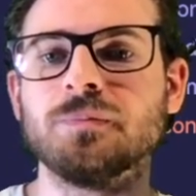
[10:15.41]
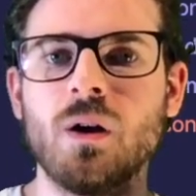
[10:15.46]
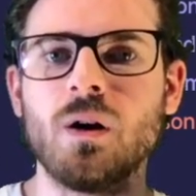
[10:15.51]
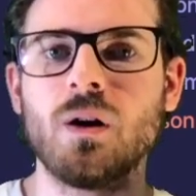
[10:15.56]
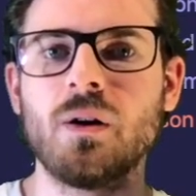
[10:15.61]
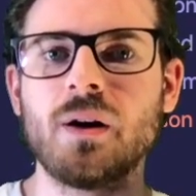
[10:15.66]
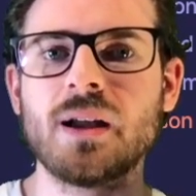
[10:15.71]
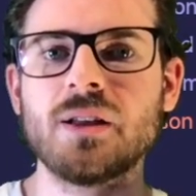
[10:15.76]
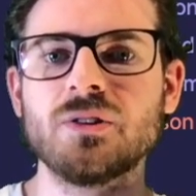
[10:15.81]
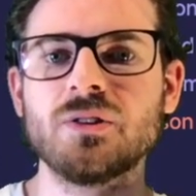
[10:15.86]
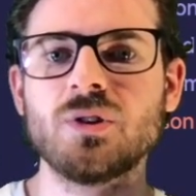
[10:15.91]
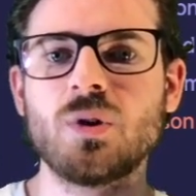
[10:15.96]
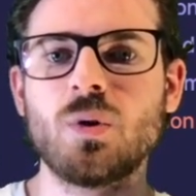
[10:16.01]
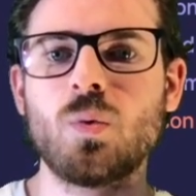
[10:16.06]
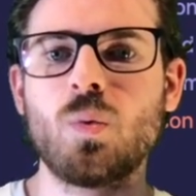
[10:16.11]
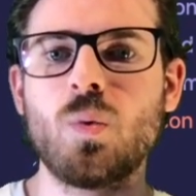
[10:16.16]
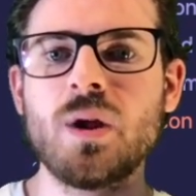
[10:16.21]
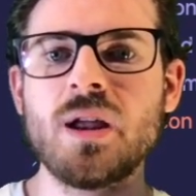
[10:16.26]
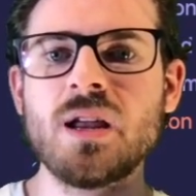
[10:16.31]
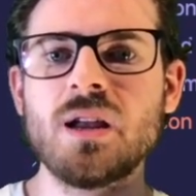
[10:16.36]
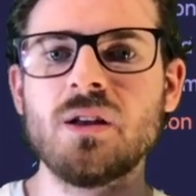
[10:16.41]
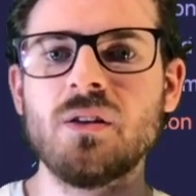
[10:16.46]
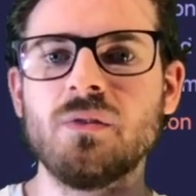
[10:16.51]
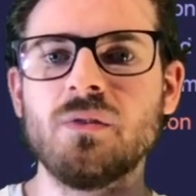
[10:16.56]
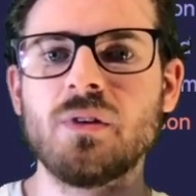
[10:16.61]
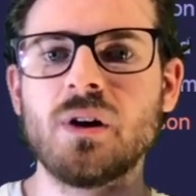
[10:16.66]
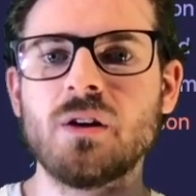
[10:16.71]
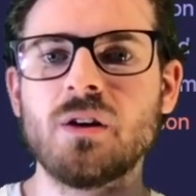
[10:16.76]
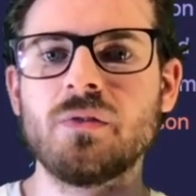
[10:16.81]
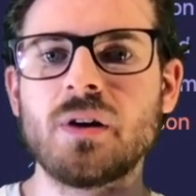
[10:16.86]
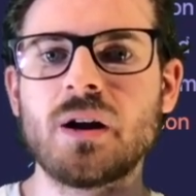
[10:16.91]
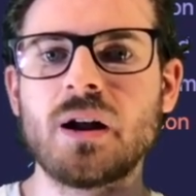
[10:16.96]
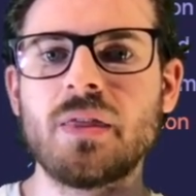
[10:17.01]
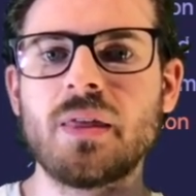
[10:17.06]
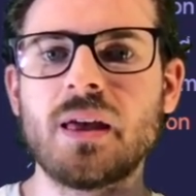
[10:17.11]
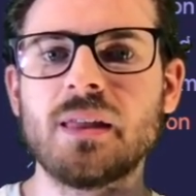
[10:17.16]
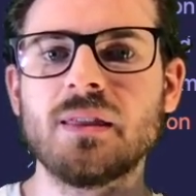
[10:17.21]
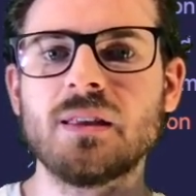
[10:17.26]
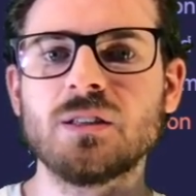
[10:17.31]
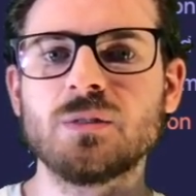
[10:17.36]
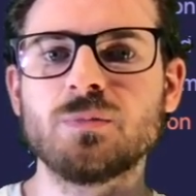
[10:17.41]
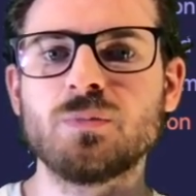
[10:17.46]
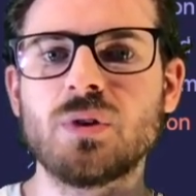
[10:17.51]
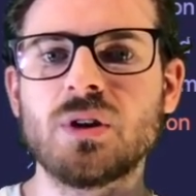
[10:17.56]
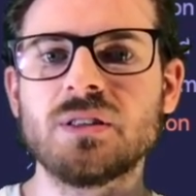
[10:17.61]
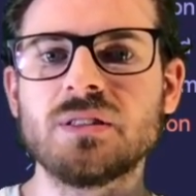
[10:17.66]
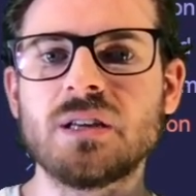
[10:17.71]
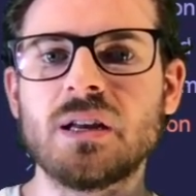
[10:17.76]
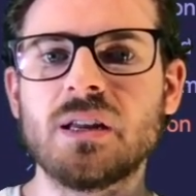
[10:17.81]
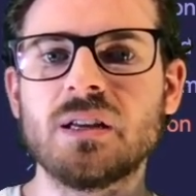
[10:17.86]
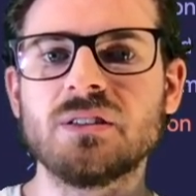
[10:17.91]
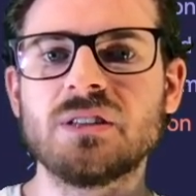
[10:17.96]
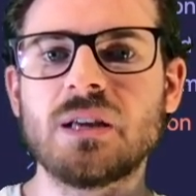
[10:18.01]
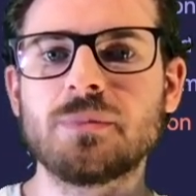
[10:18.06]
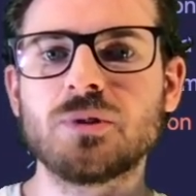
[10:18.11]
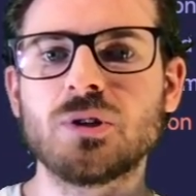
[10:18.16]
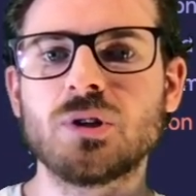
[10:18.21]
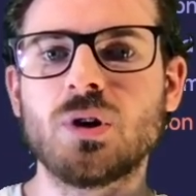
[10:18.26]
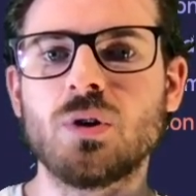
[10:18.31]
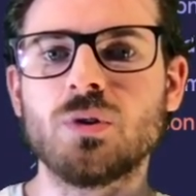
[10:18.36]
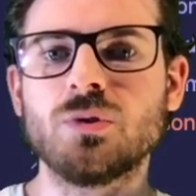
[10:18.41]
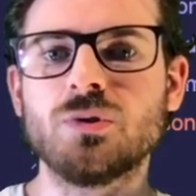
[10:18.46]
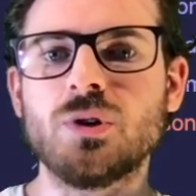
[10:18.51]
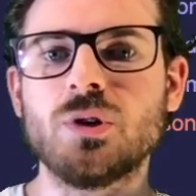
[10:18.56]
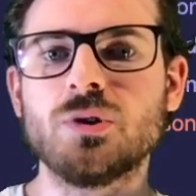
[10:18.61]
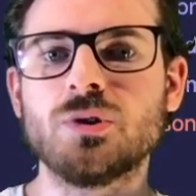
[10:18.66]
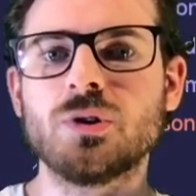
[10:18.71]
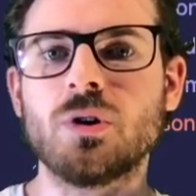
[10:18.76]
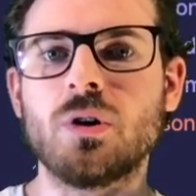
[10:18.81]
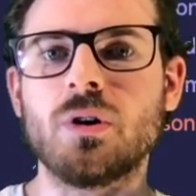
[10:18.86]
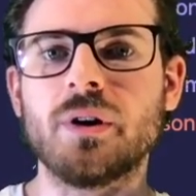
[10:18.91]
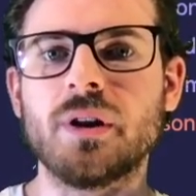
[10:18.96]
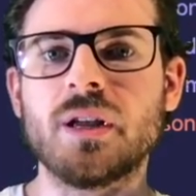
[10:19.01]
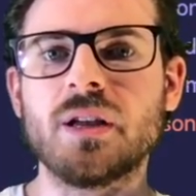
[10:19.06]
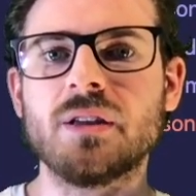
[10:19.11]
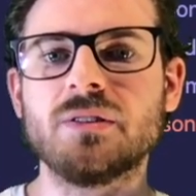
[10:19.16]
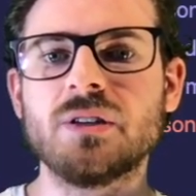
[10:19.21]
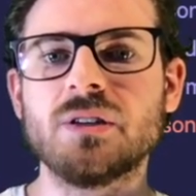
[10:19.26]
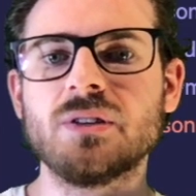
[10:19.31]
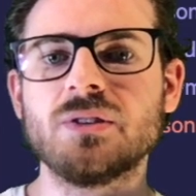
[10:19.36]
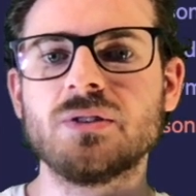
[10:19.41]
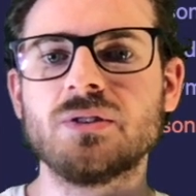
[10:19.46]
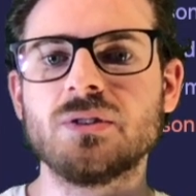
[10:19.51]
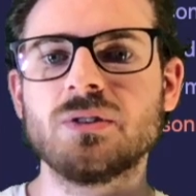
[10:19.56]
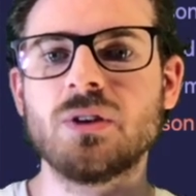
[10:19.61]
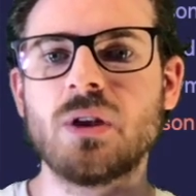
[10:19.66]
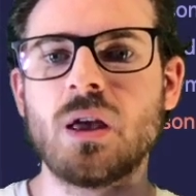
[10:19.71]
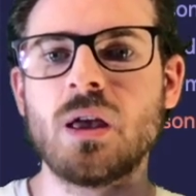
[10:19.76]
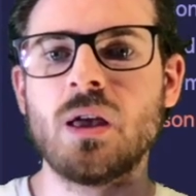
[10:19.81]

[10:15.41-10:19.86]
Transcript: All right, so we could verify that this prints out an exception called user already exists.